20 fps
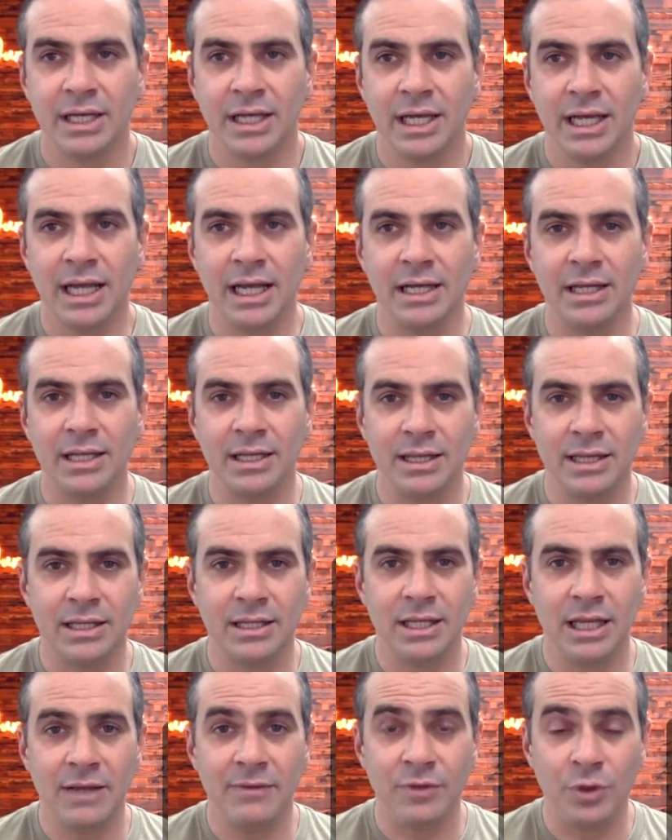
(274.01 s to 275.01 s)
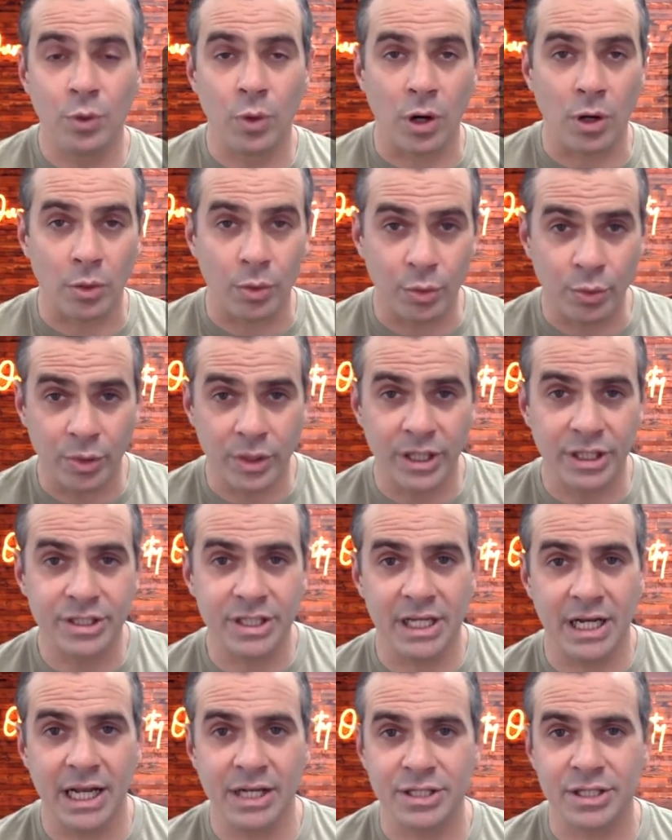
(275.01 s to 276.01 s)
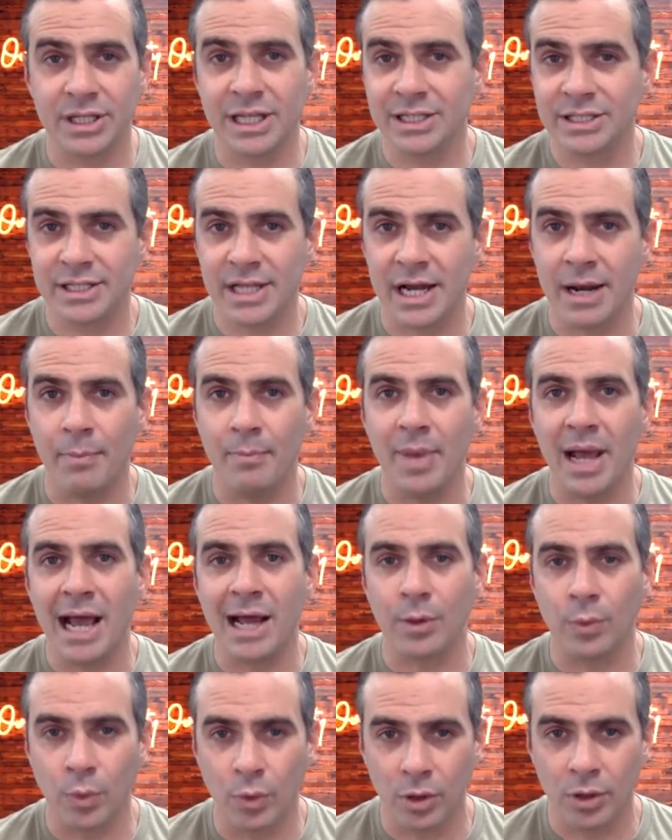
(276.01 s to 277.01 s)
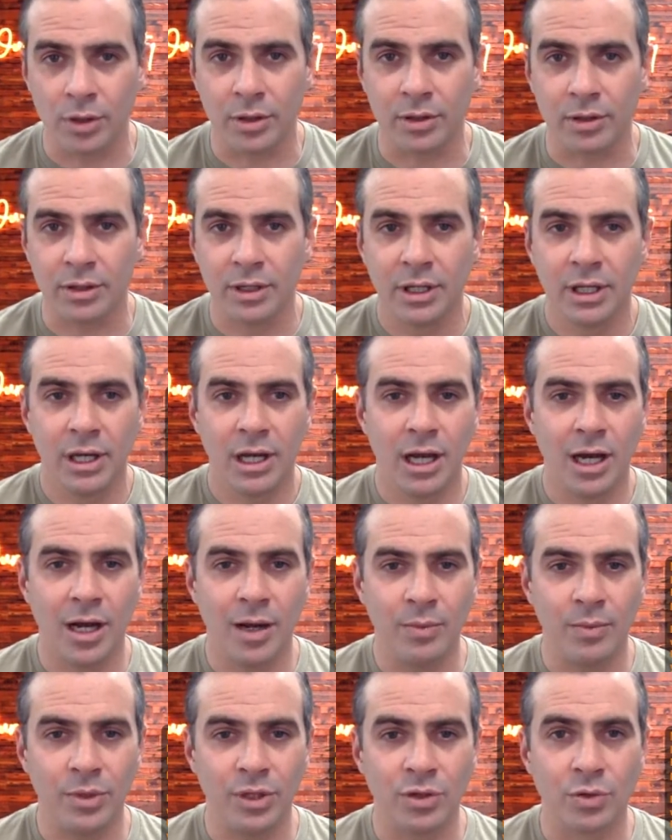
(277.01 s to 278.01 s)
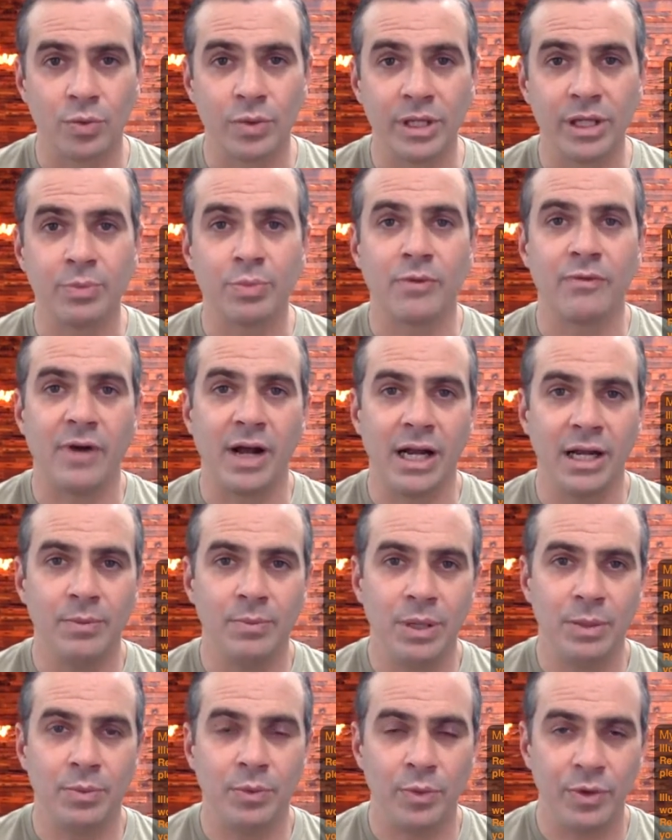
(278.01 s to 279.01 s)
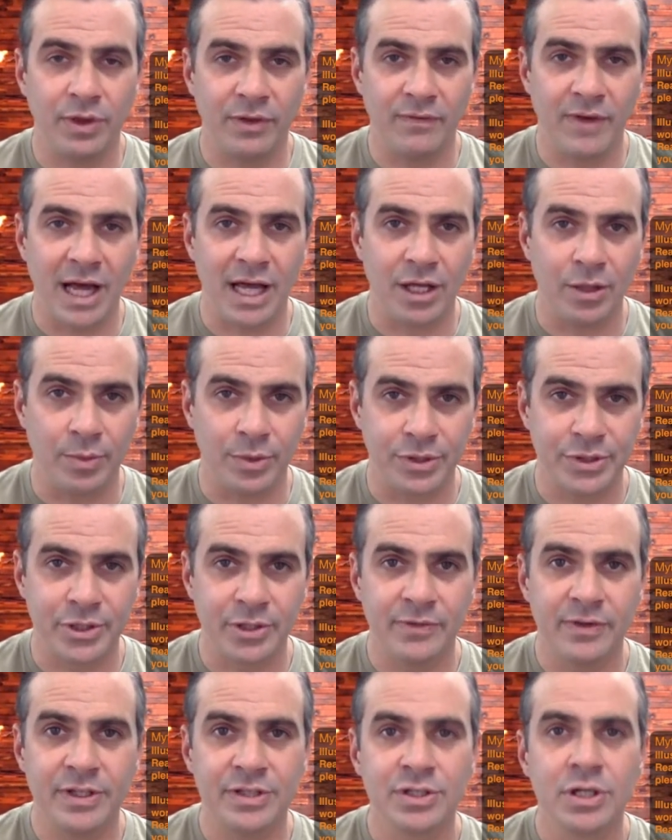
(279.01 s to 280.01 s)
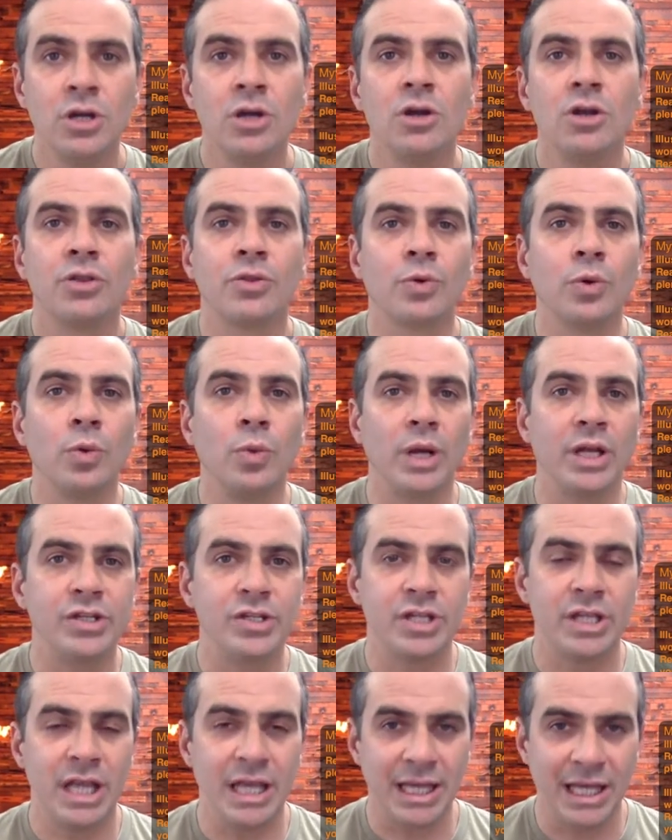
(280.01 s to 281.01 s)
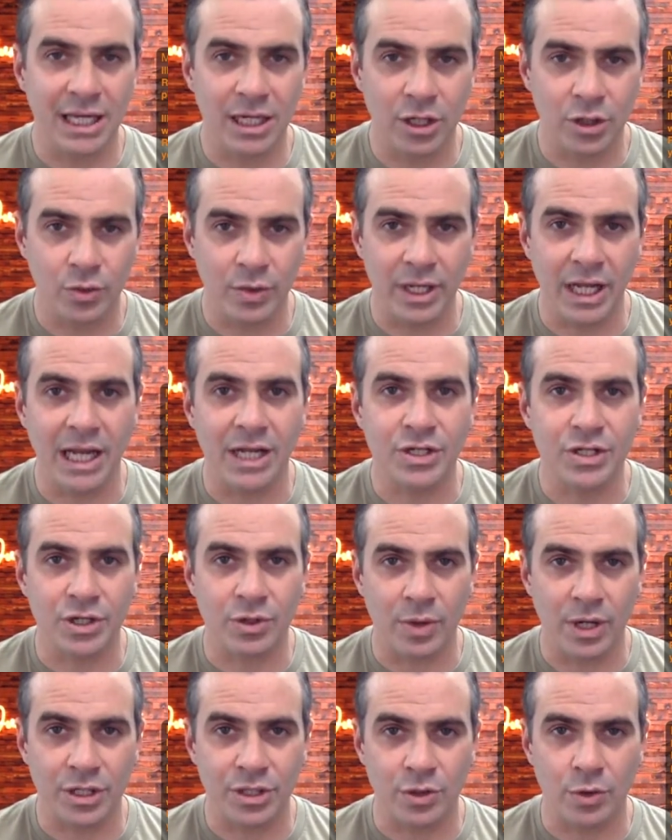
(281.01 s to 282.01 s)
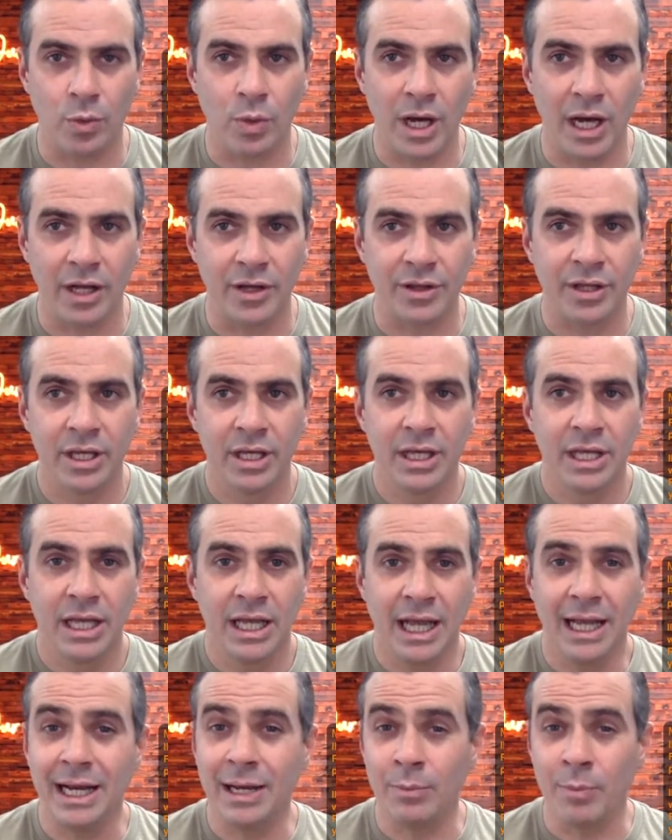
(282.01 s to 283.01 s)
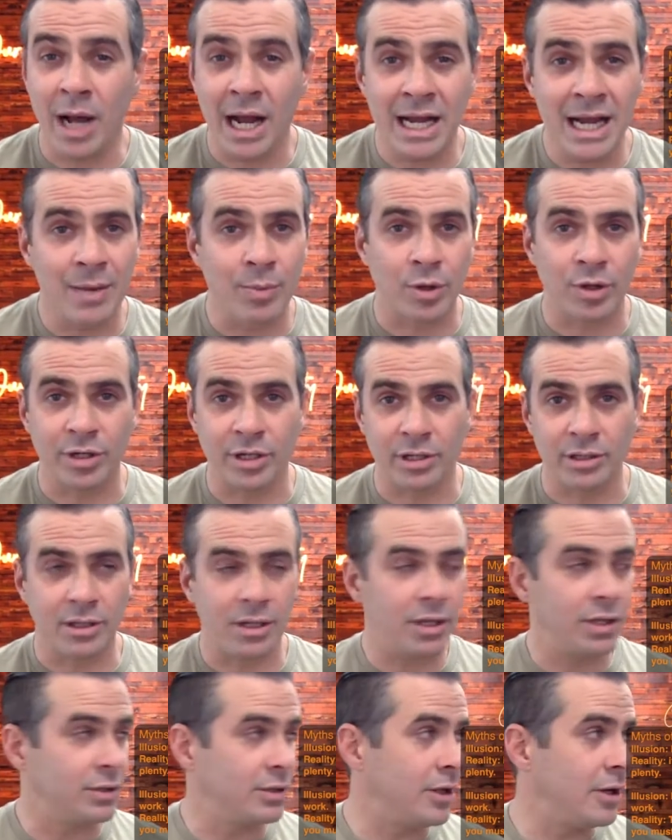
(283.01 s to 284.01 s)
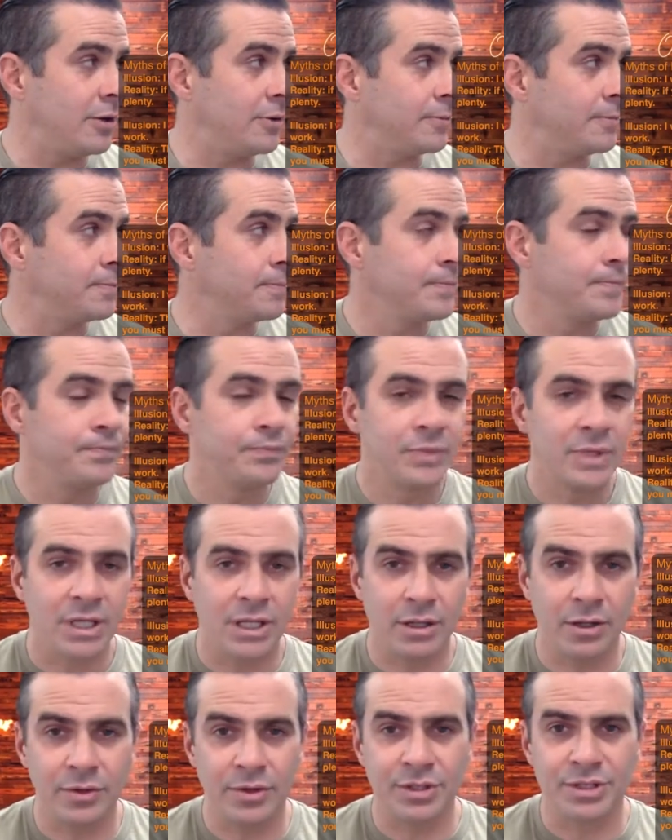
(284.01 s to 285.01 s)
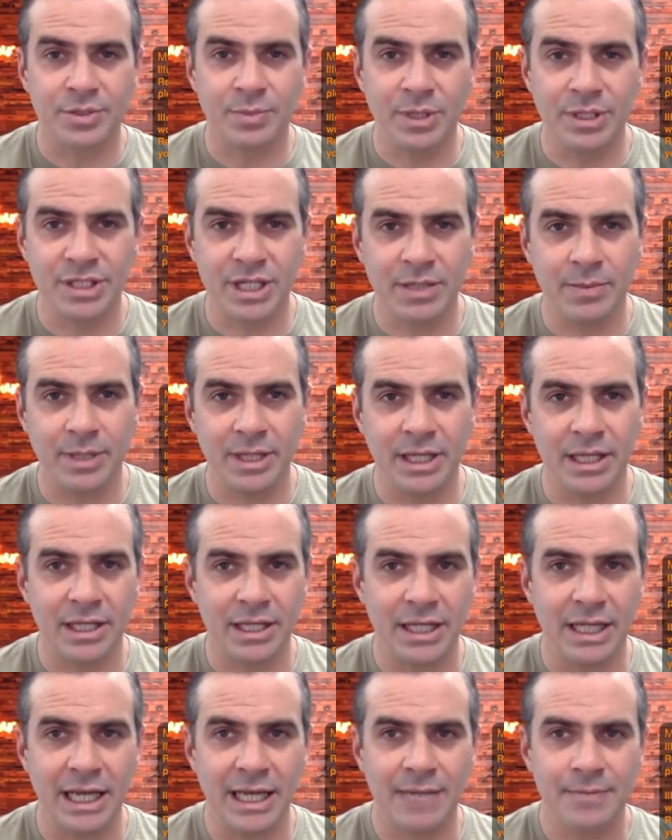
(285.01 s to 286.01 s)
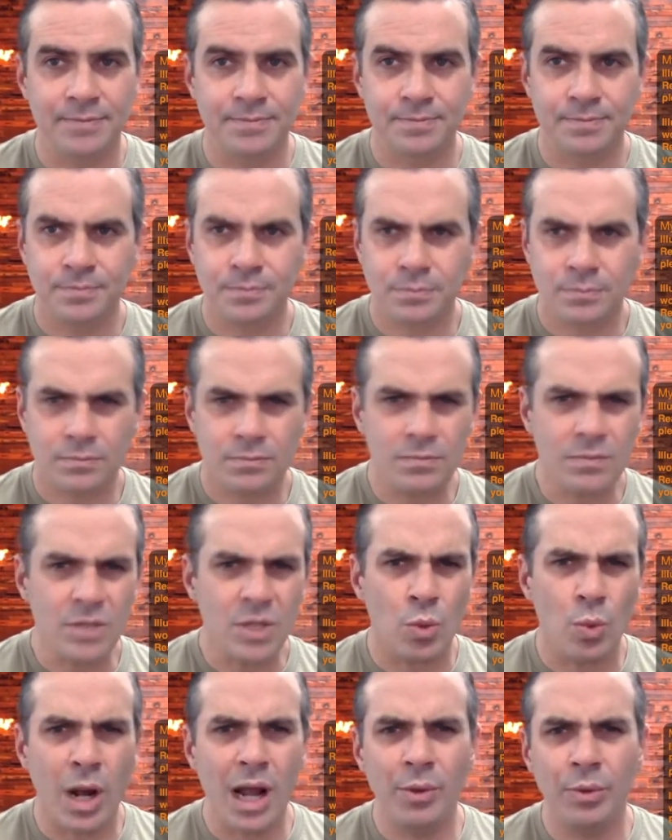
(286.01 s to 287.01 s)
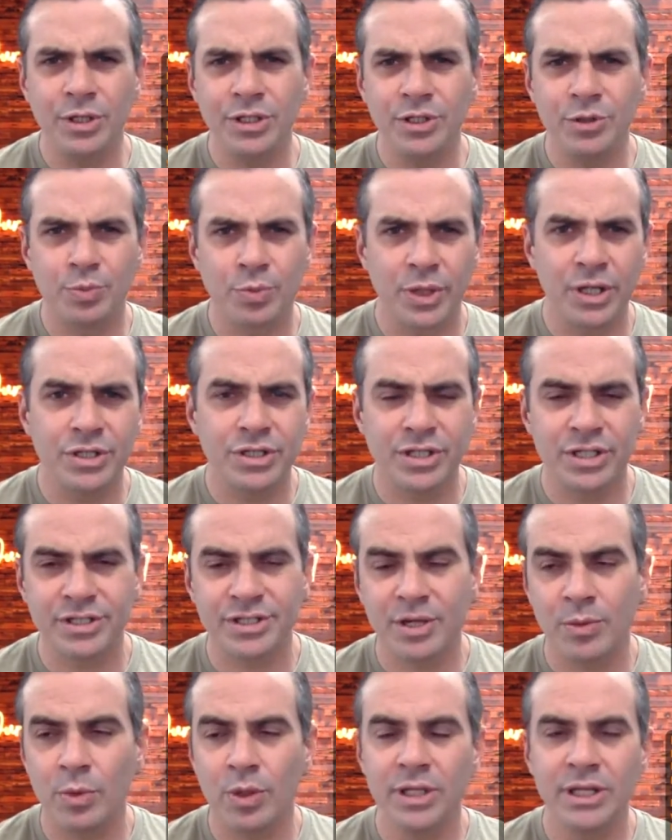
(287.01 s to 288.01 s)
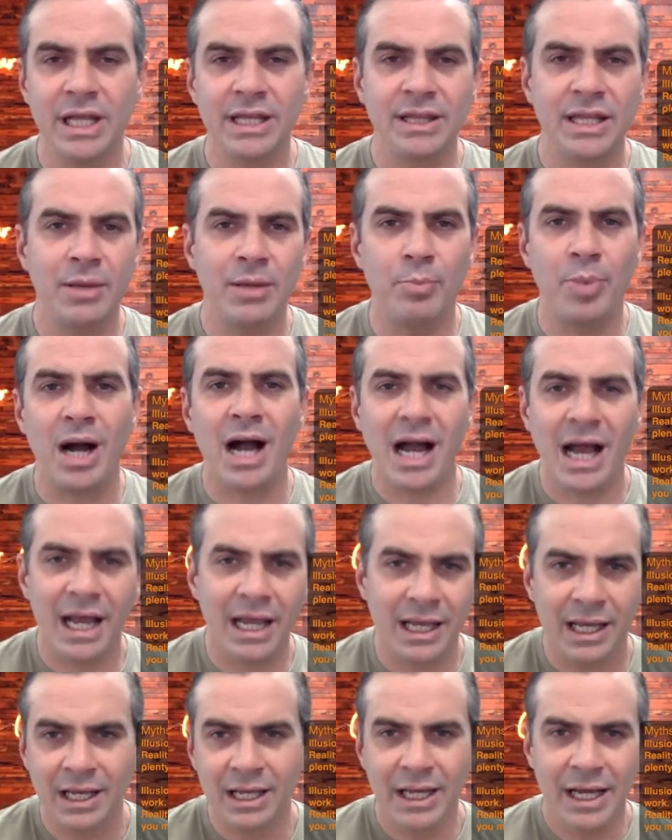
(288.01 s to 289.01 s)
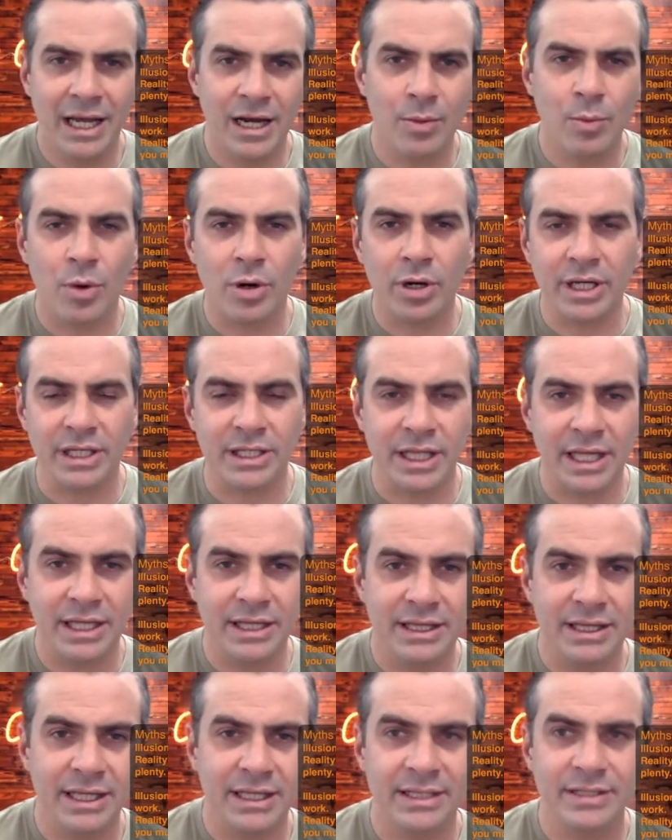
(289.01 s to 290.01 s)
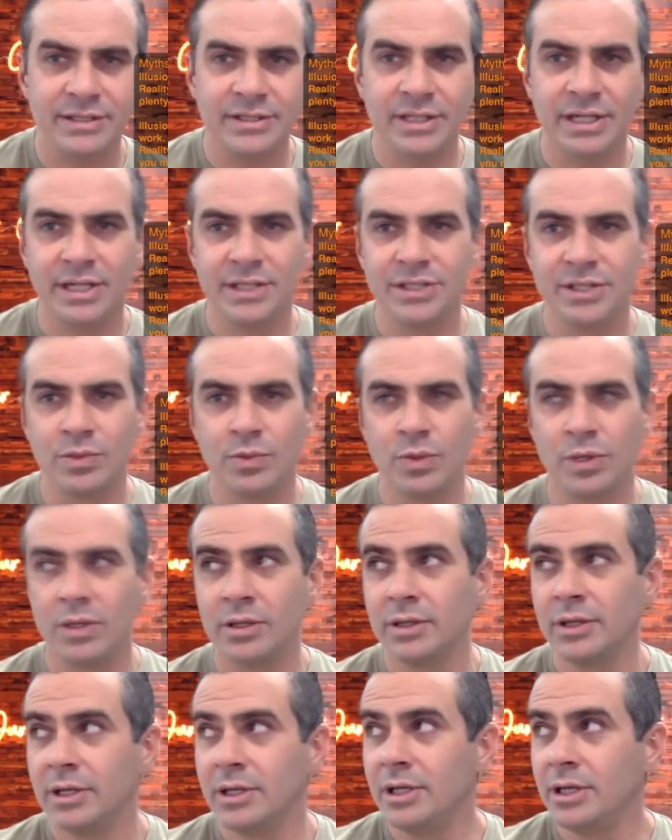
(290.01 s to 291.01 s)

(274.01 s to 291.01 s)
And if you are a real estate agent, that's not a bad word. You're really providing people with a valuable service through which they can create generational wealth. And in my neighborhood alone, somebody said to me the other day, why would you preach to someone that they buy in a market like this? And I said, well,